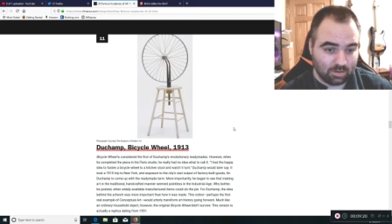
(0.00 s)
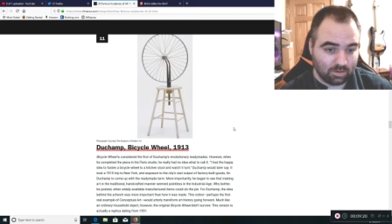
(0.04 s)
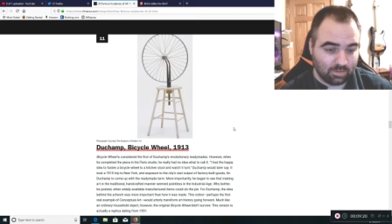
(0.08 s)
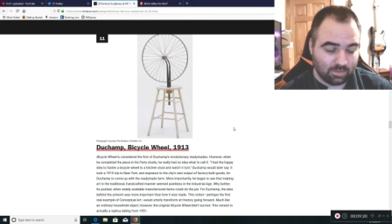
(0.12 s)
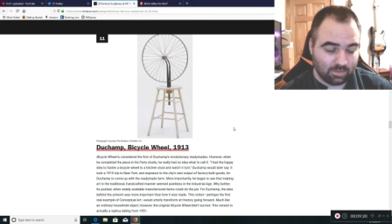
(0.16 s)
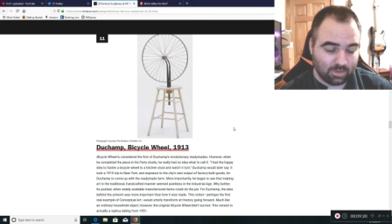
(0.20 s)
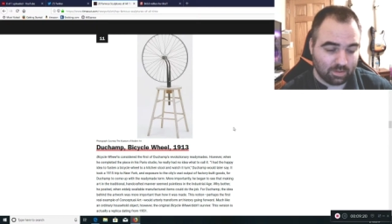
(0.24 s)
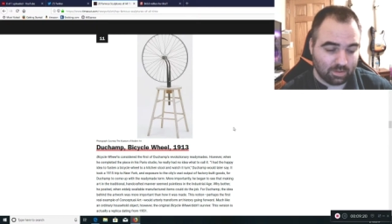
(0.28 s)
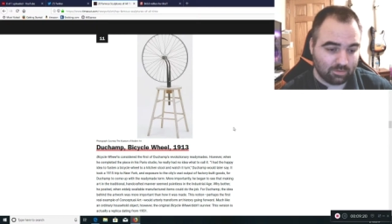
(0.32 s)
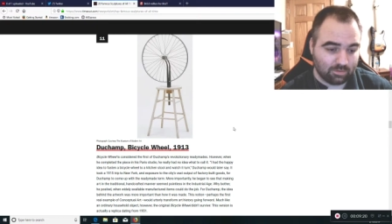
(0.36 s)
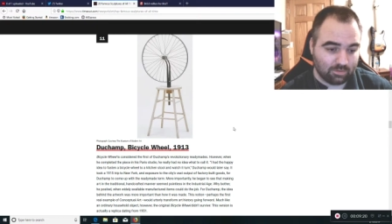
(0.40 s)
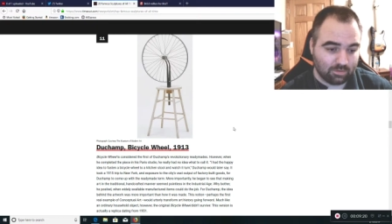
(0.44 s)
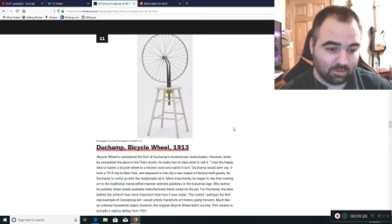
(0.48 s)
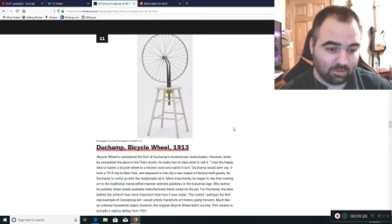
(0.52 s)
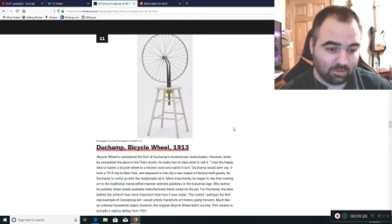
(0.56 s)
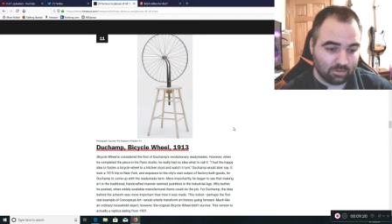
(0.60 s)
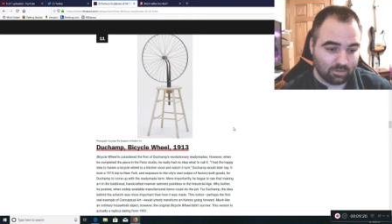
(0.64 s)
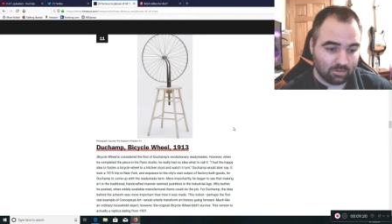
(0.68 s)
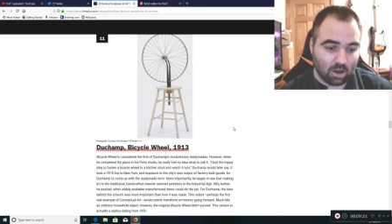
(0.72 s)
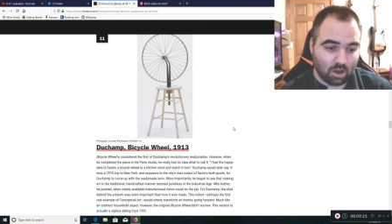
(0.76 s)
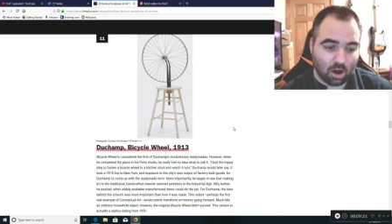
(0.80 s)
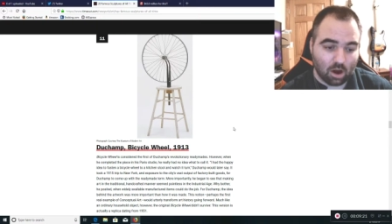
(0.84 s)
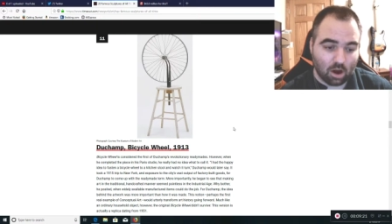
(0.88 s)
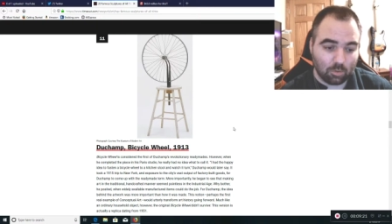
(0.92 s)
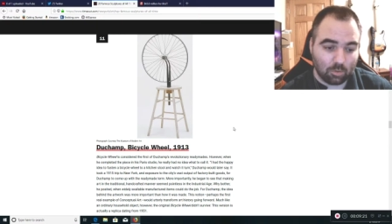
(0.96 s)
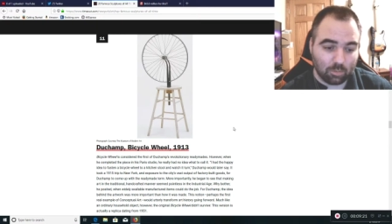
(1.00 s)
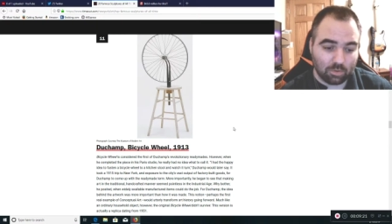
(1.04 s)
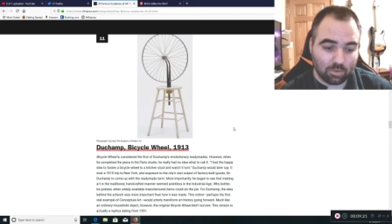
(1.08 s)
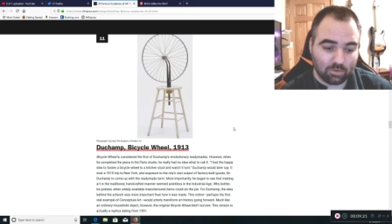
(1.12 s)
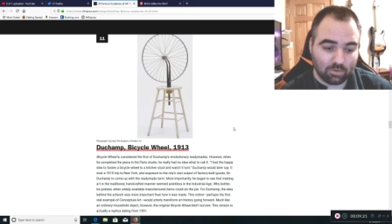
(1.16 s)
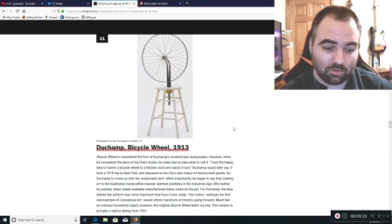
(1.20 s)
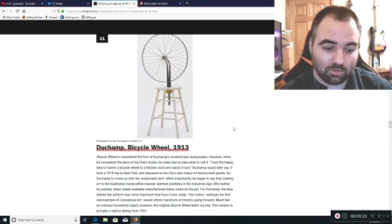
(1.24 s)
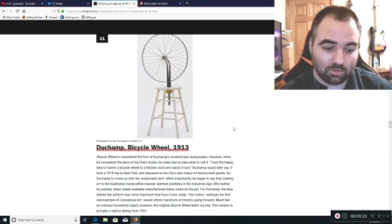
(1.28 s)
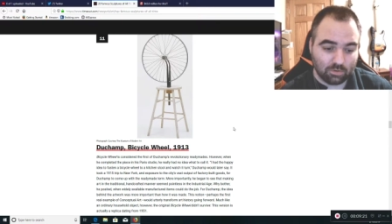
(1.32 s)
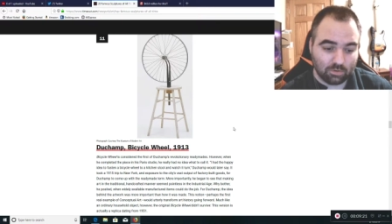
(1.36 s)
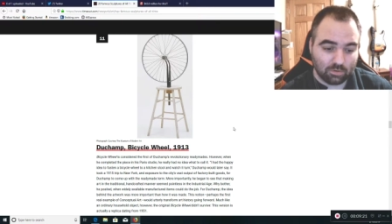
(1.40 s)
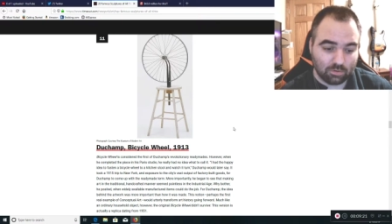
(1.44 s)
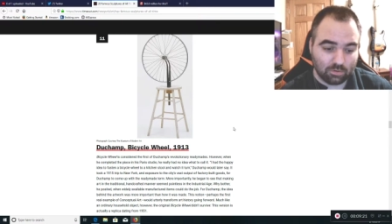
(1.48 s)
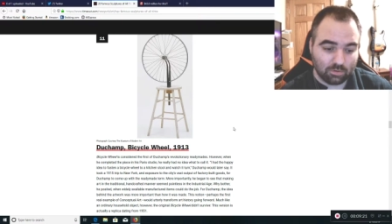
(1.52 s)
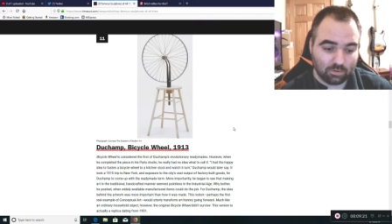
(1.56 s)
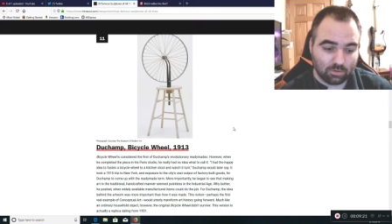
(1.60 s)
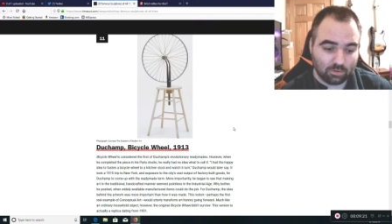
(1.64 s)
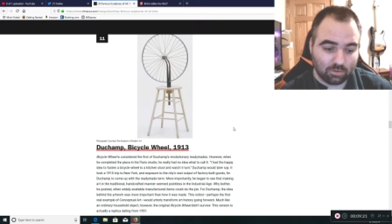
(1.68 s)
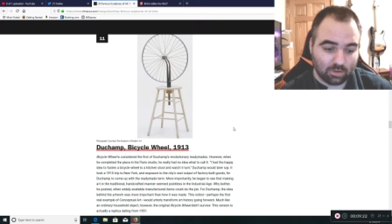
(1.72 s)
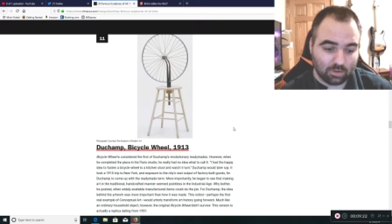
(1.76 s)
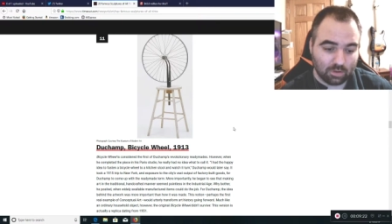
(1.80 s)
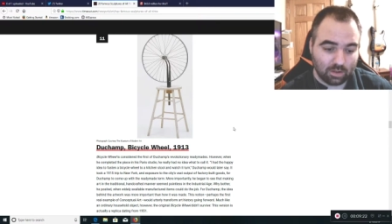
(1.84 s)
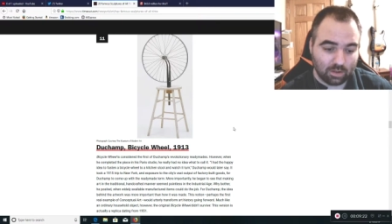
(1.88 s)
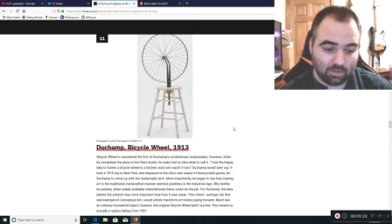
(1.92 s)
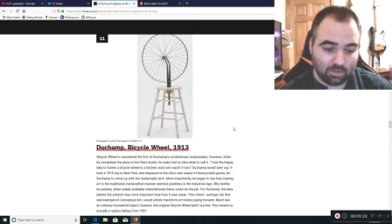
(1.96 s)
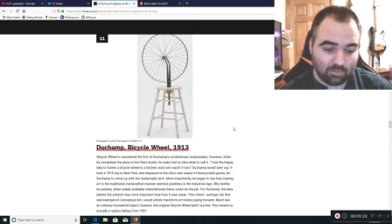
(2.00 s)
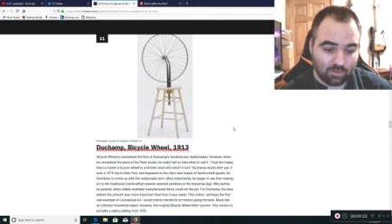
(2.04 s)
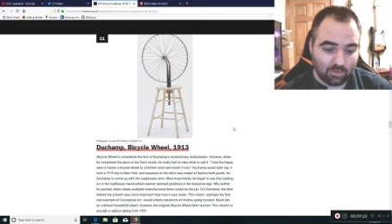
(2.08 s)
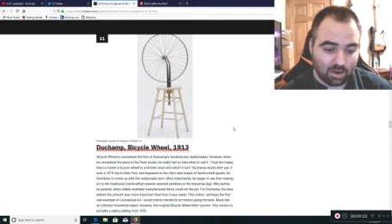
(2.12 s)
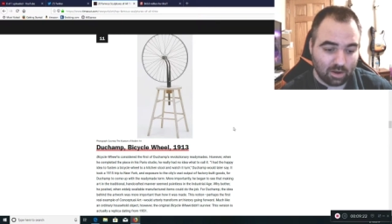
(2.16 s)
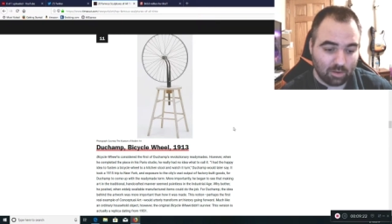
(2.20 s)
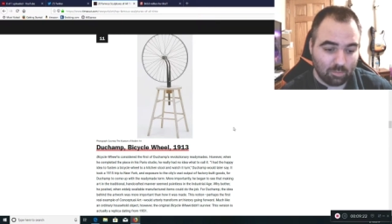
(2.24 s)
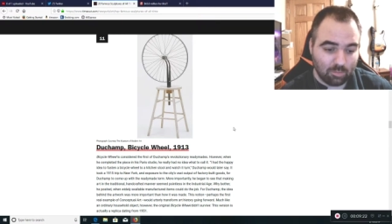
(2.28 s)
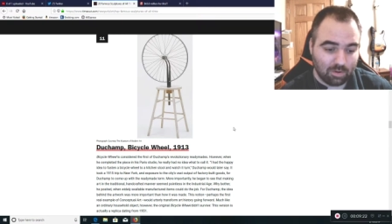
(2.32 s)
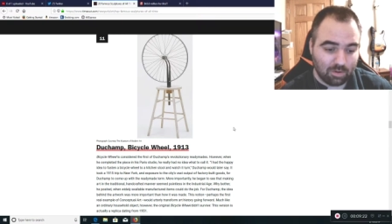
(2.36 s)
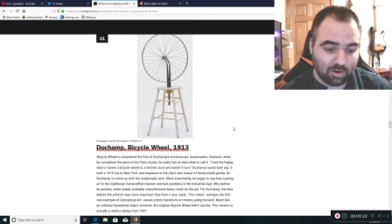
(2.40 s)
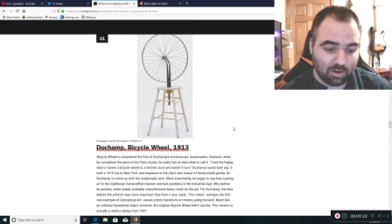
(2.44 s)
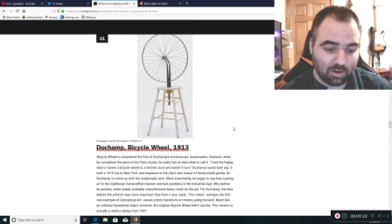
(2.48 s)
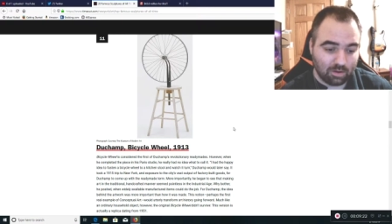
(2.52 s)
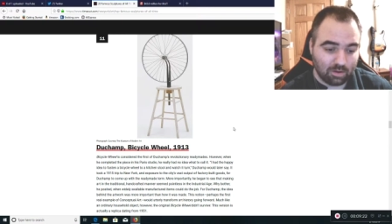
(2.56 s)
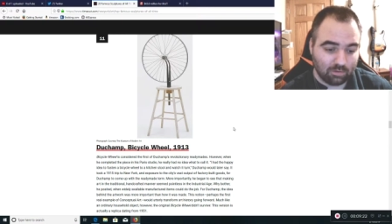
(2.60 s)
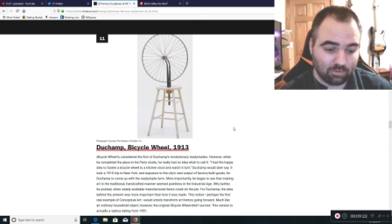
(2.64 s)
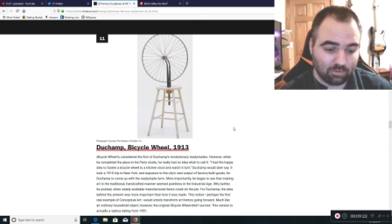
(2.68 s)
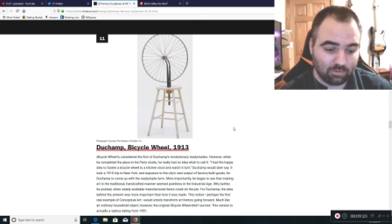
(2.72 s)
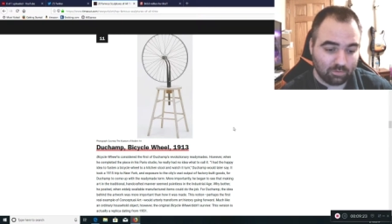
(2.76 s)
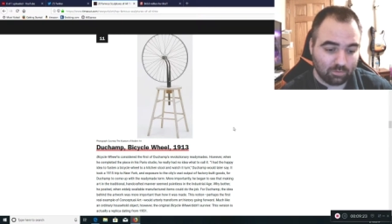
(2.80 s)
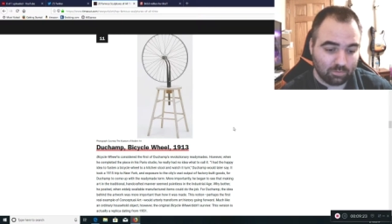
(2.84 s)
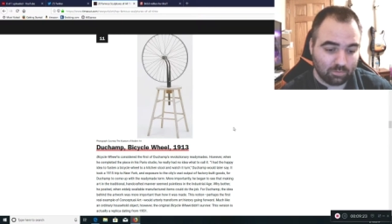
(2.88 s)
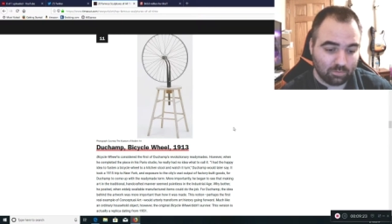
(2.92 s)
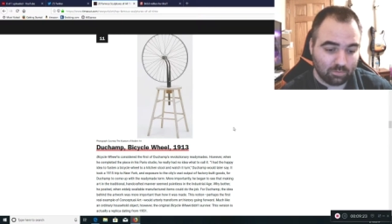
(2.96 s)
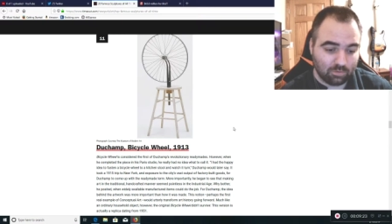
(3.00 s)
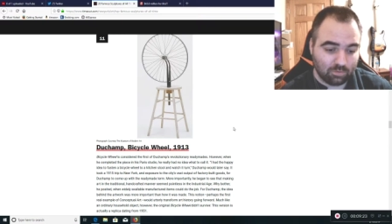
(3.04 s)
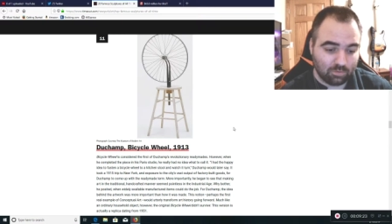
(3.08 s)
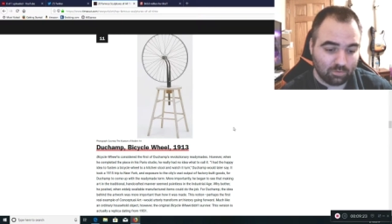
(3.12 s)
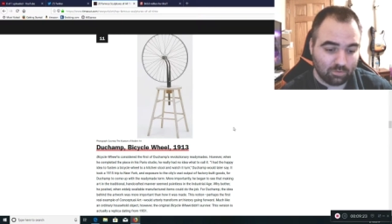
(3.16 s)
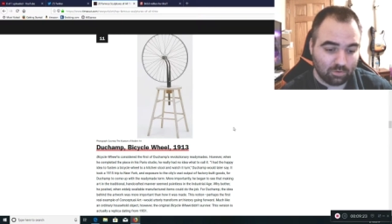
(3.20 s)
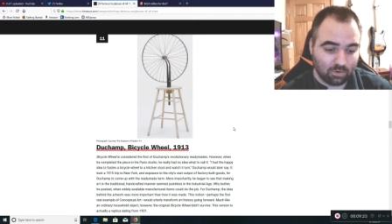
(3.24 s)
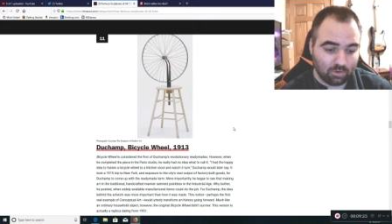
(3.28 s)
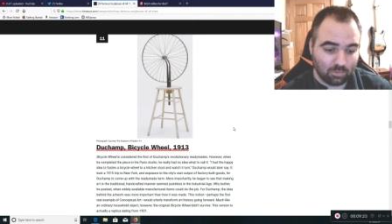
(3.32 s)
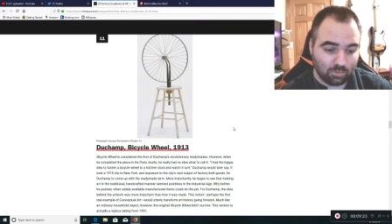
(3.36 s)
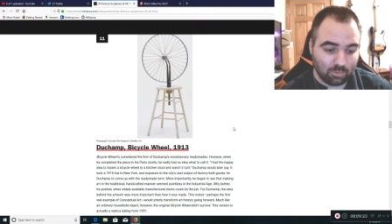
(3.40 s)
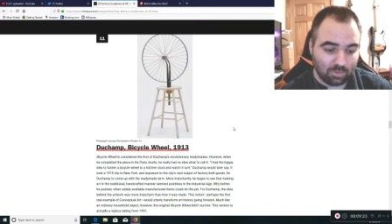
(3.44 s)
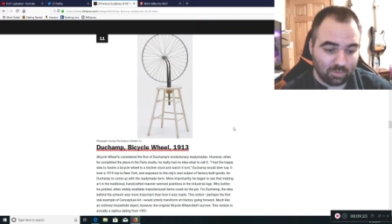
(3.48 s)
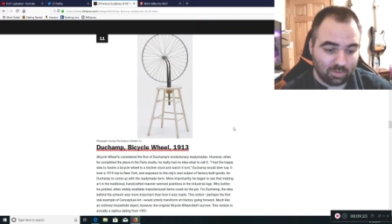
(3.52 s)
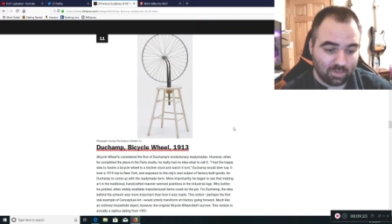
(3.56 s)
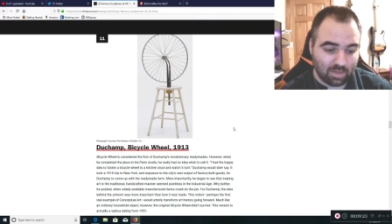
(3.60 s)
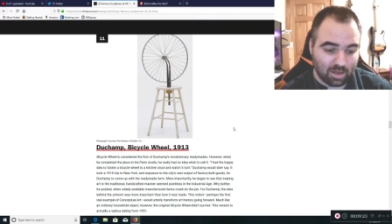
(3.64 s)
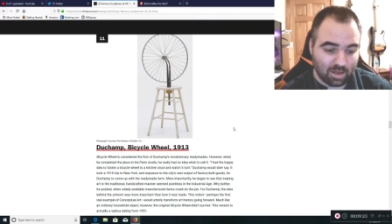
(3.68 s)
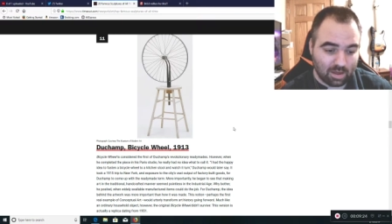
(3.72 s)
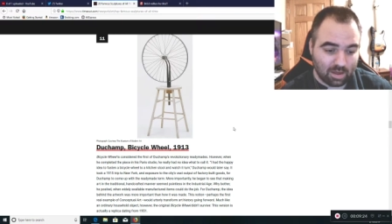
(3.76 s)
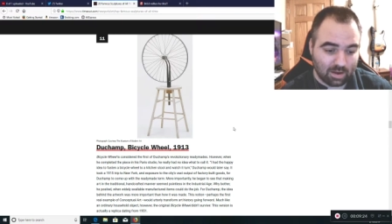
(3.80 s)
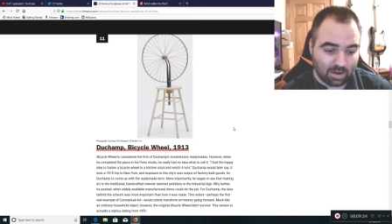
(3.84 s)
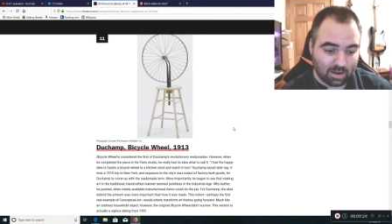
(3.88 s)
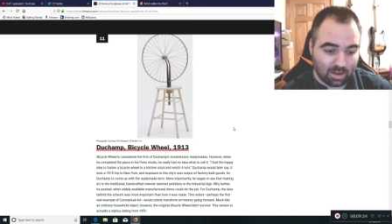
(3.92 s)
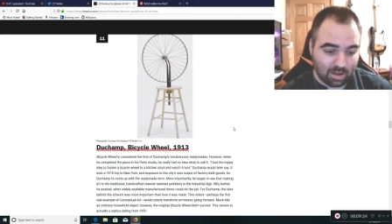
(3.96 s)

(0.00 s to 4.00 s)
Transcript: That's just garbage. If anybody else showed me that,